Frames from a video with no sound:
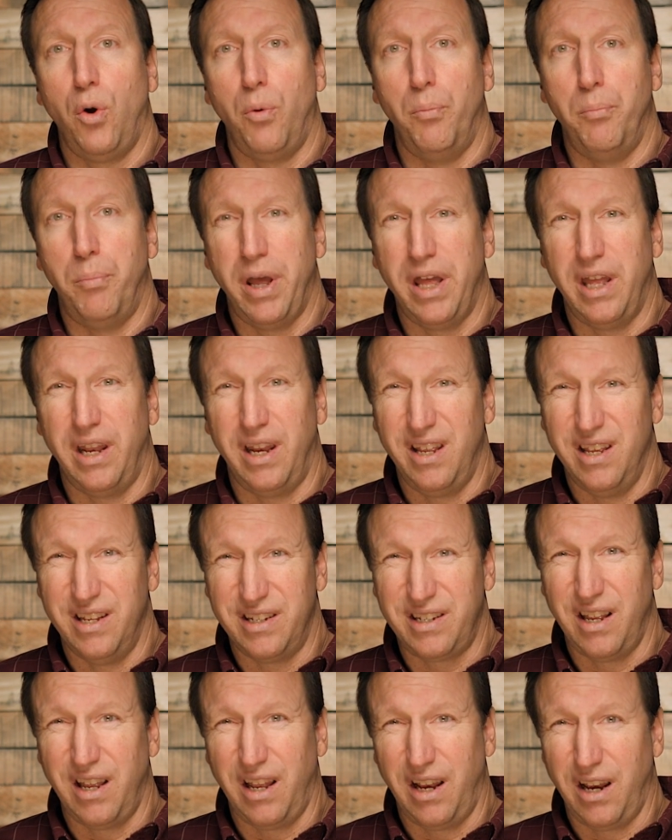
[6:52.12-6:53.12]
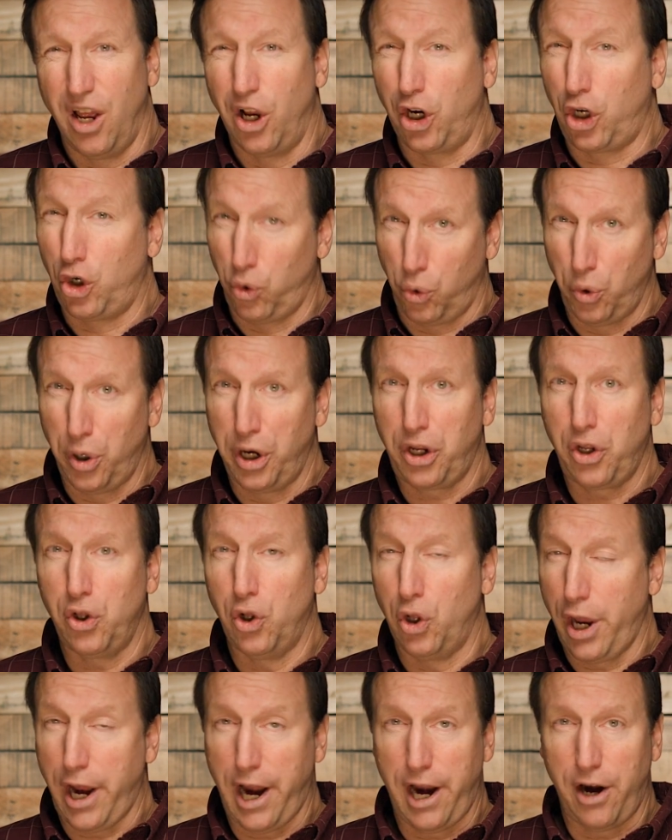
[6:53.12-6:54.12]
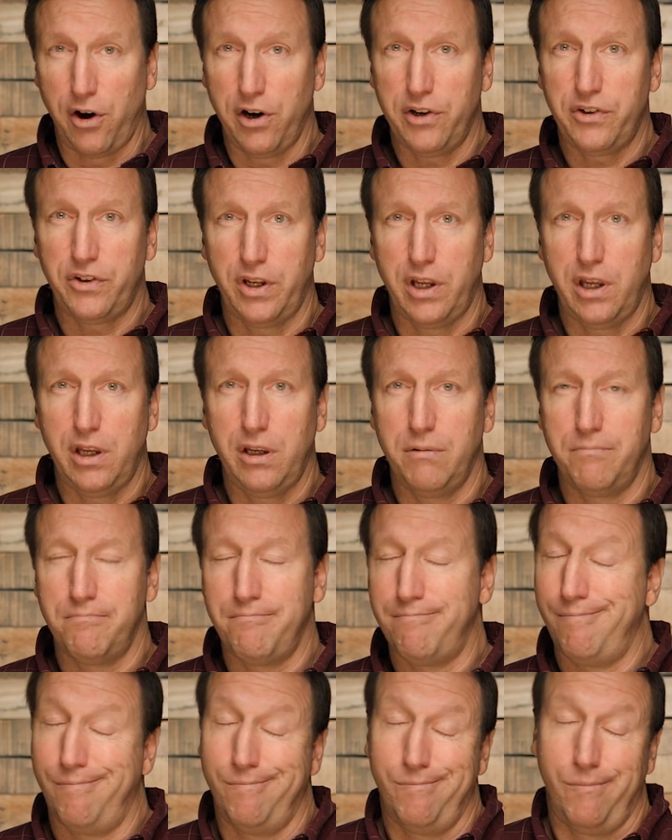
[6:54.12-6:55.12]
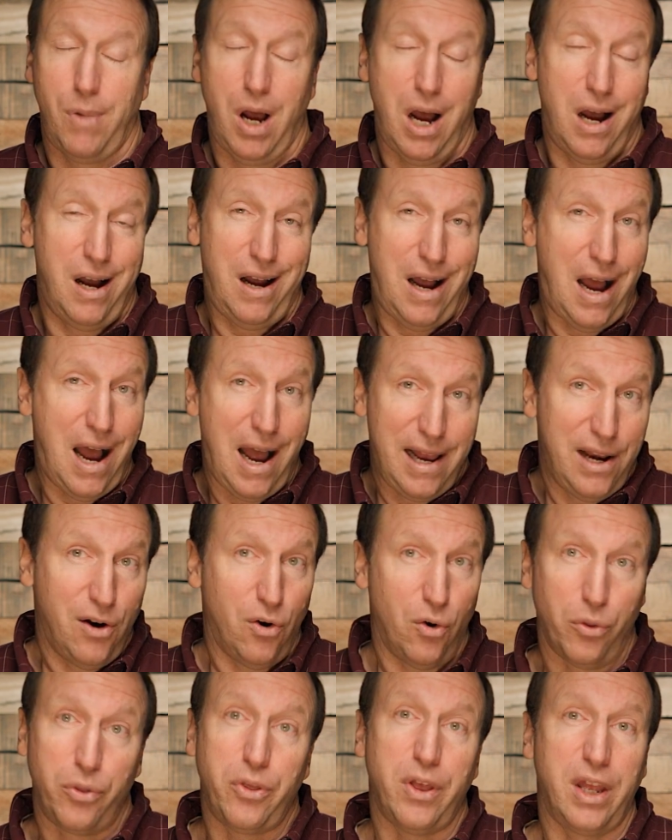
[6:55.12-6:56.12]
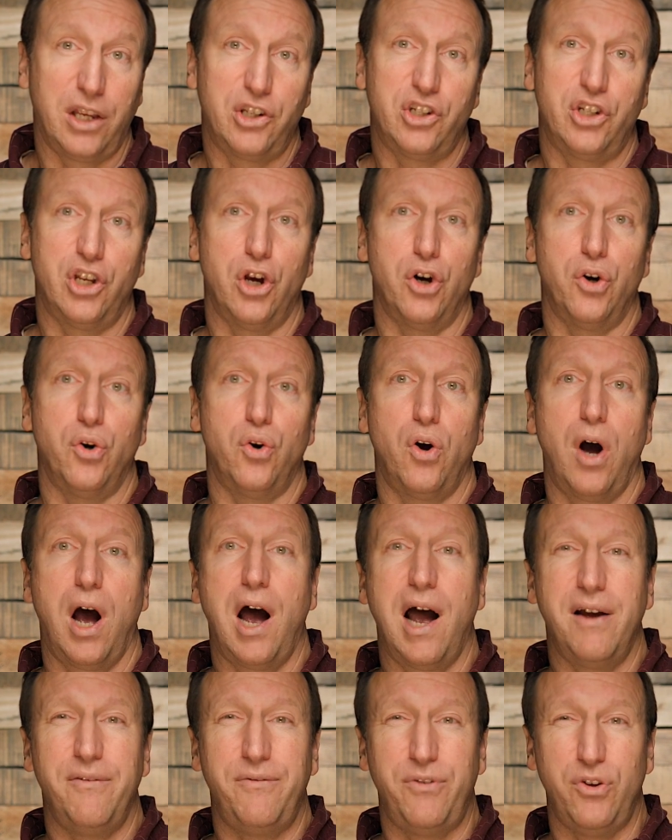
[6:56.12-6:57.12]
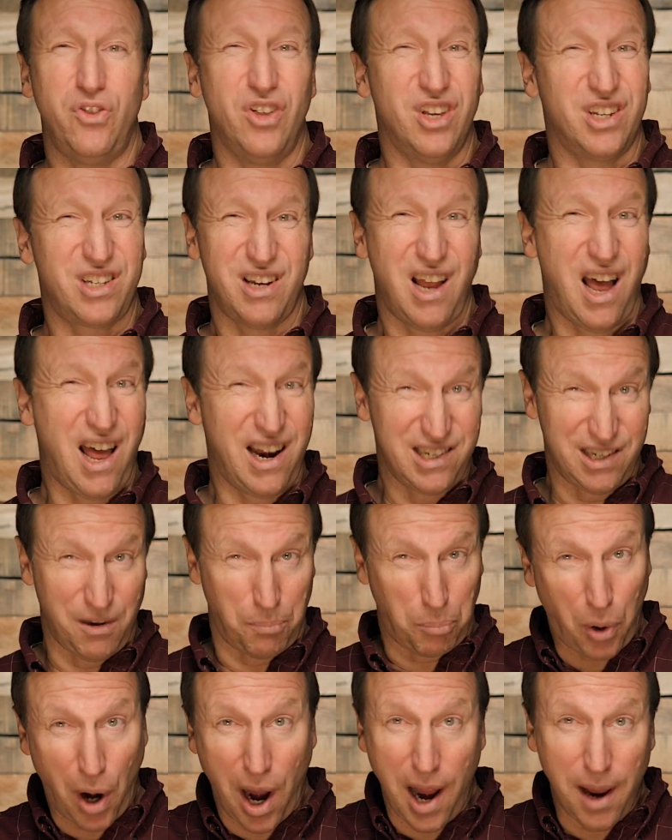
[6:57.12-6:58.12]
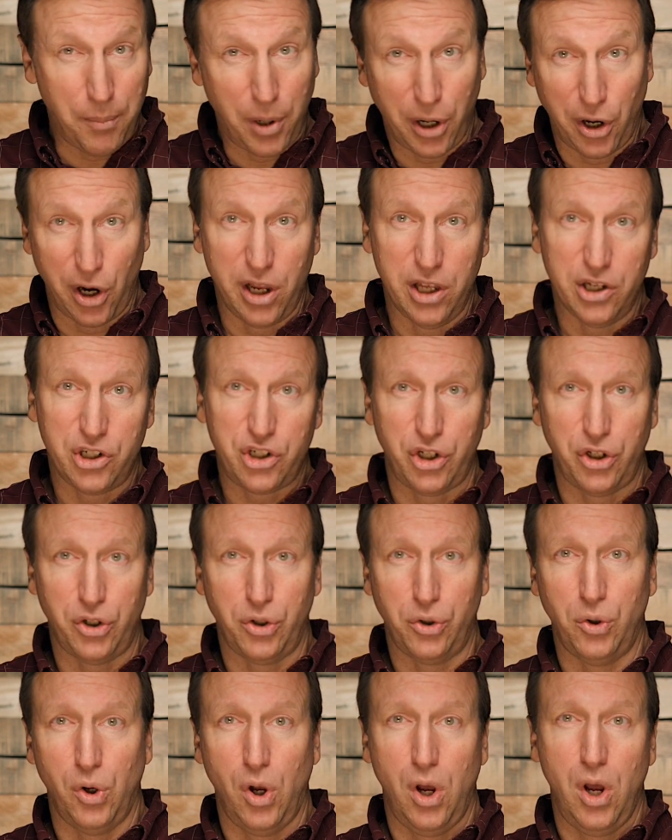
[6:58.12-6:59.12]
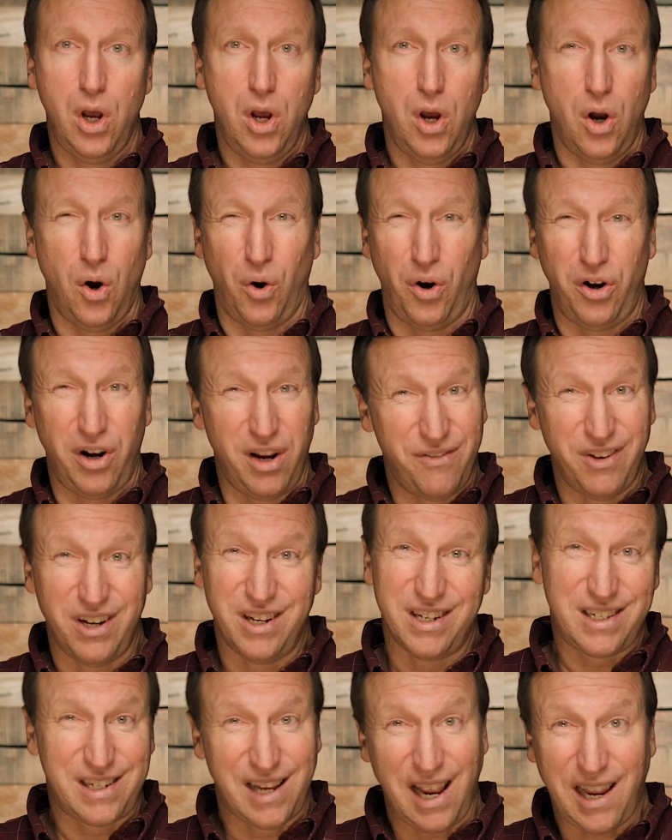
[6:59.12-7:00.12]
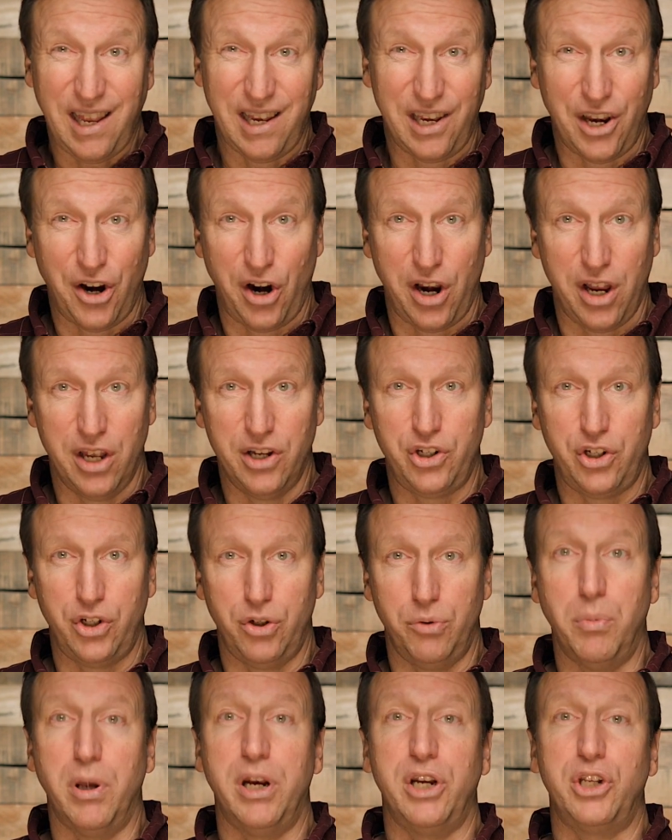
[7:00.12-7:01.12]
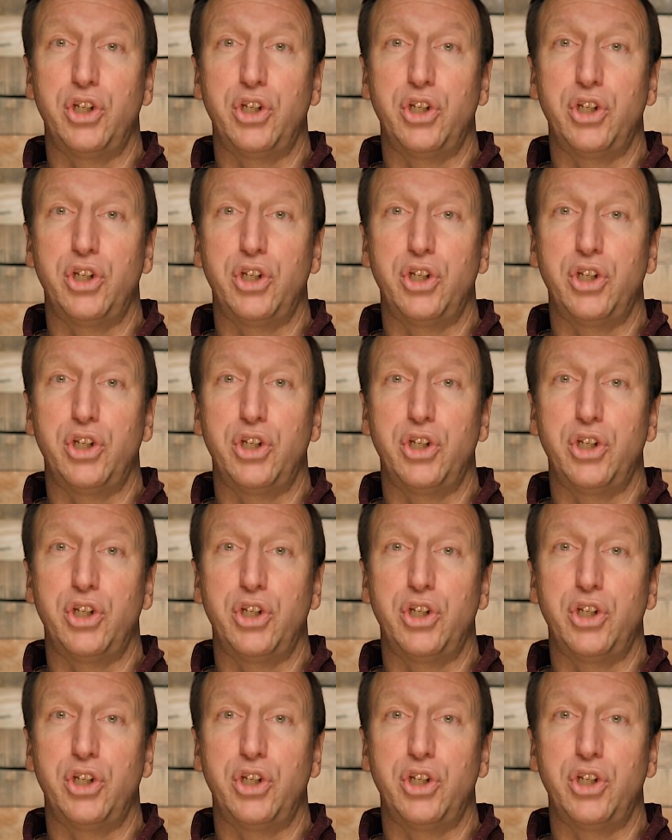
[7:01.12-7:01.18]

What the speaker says: But is it a critical heresy? I don't think so. I view this not as a primary issue or even a secondary issue, but a